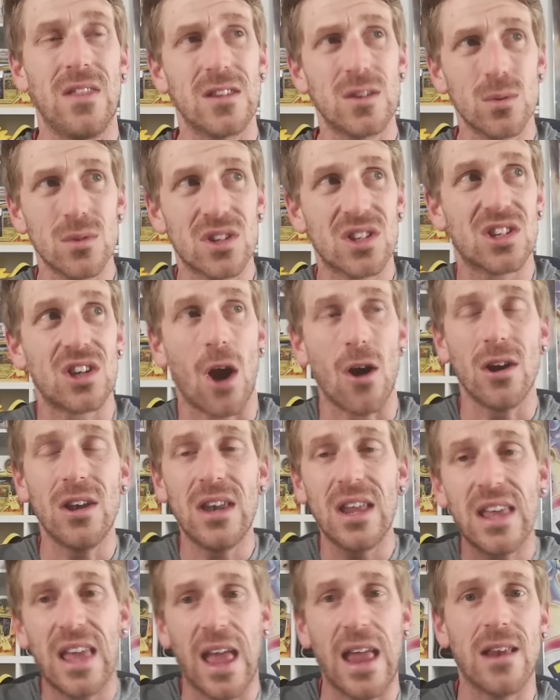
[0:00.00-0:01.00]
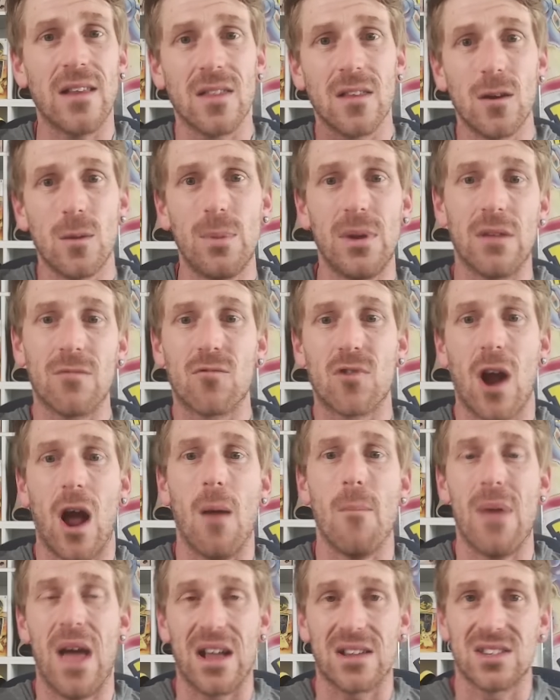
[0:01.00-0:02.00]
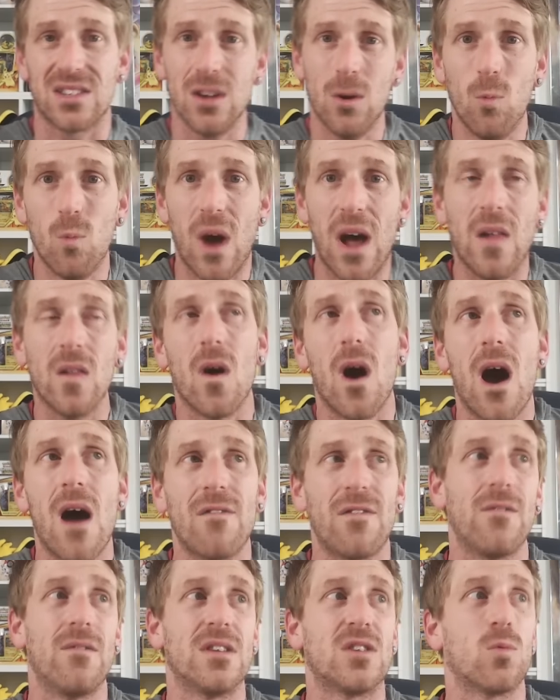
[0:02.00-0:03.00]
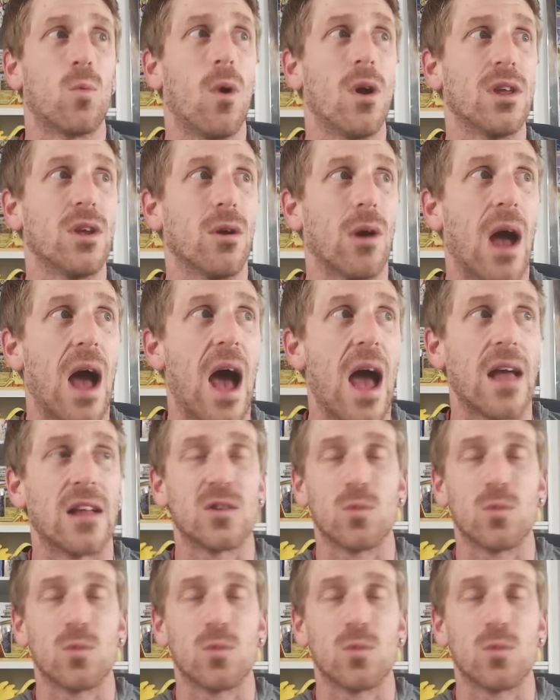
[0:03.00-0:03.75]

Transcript: This one's starting to gain a little bit of ground back, still well off of its one year high.